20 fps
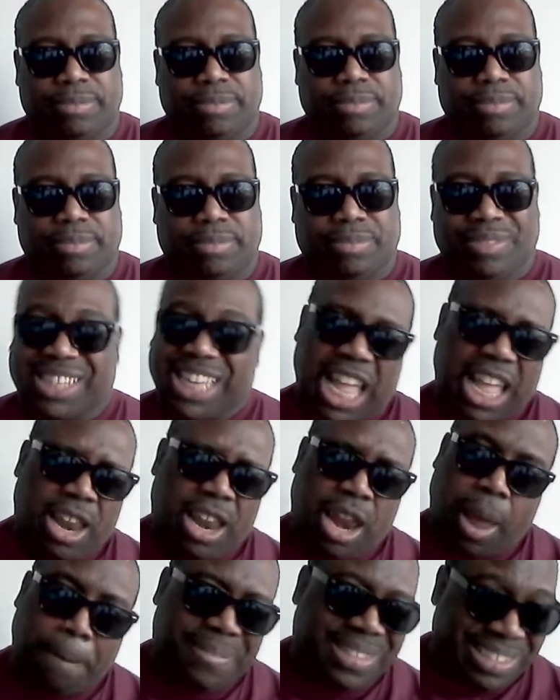And
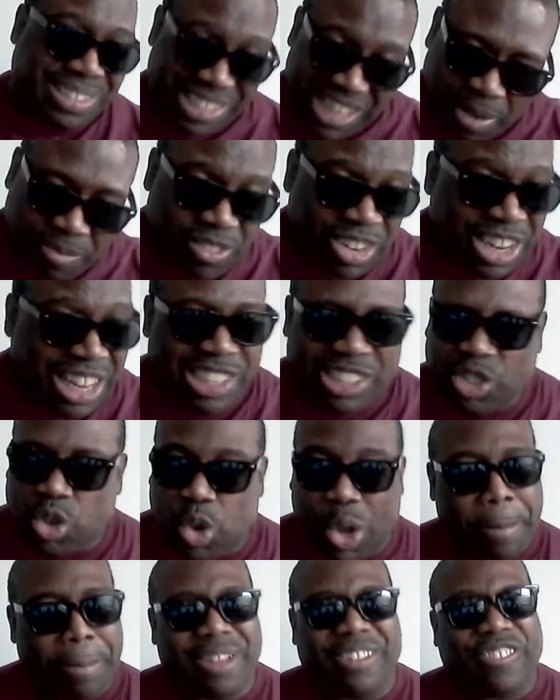this is how come I do
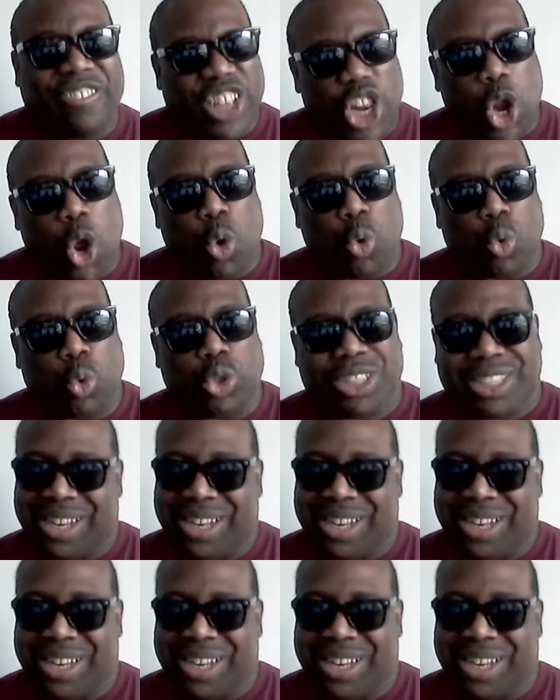my videos.